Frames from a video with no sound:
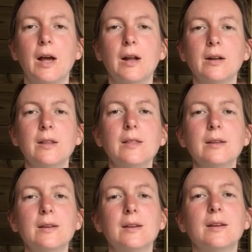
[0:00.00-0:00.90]
And I
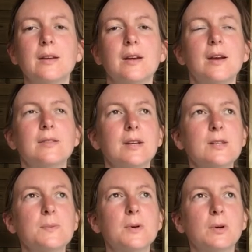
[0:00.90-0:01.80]
think
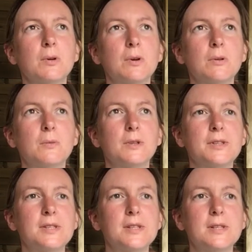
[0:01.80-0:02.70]
that's what God
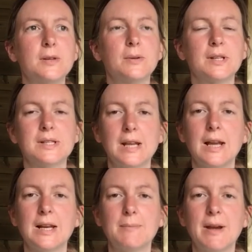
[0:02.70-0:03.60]
wants to do on a
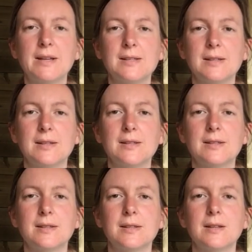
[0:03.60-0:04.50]
daily
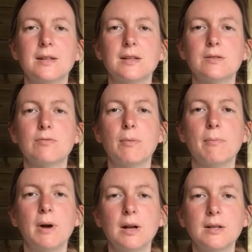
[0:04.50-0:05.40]
basis, is
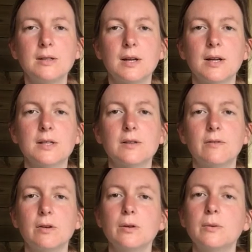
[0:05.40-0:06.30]
remind us of
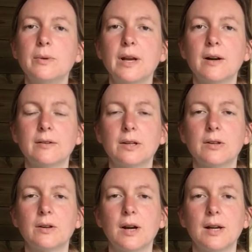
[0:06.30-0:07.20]
who we are in
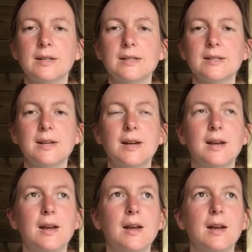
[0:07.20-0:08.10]
Christ.
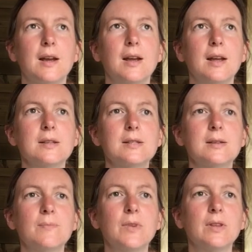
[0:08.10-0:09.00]
It's
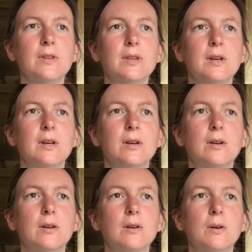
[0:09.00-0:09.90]
something that
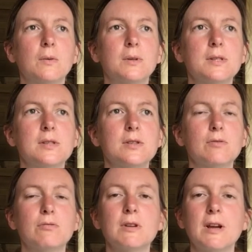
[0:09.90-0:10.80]
God wants
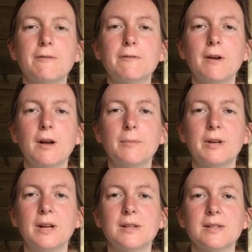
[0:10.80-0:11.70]
to reaffirm
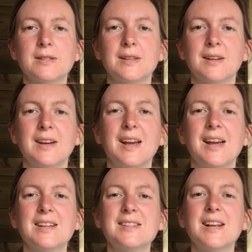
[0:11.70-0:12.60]
in us.
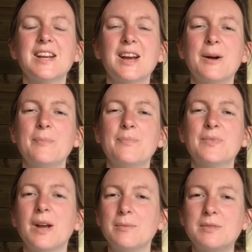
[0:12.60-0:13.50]
It's like I'm
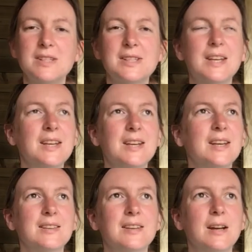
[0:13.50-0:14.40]
just
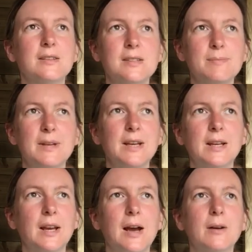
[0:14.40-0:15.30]
thinking now and
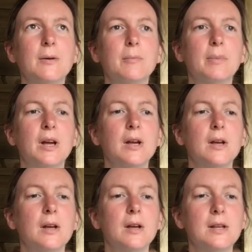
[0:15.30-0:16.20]
speaking it out, but
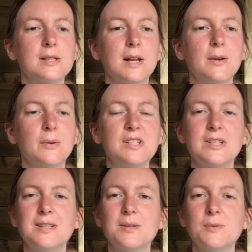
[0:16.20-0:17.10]
it's like when
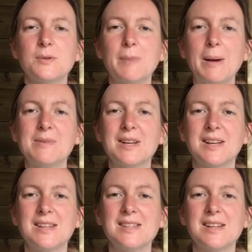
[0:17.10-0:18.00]
Jesus was
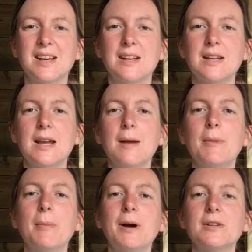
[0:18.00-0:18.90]
baptized and he came
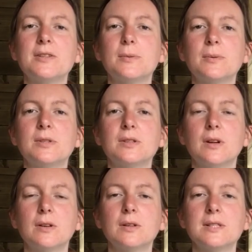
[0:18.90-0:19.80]
up out of the water
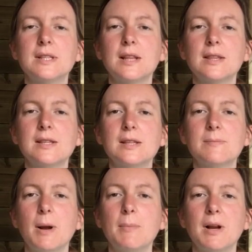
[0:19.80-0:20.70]
and God said, "This is
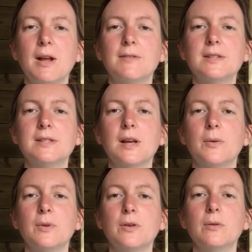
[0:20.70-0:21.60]
my beloved
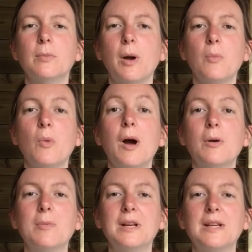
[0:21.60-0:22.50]
son with whom I'm
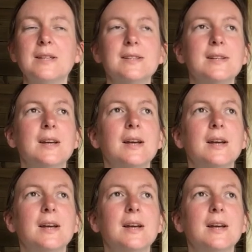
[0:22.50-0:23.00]
well pleased."